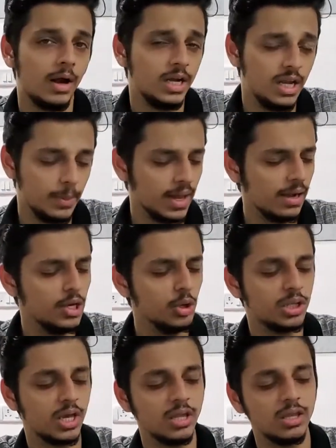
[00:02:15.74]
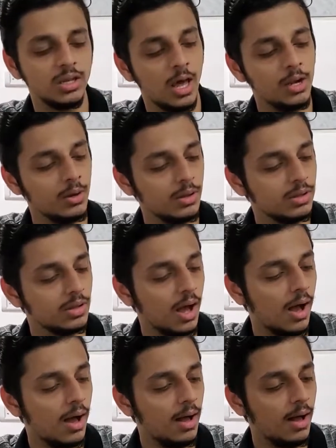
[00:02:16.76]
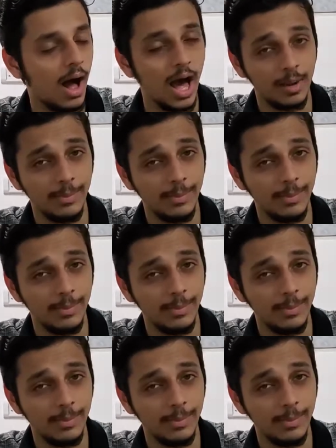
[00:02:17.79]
Typical use case scenarios are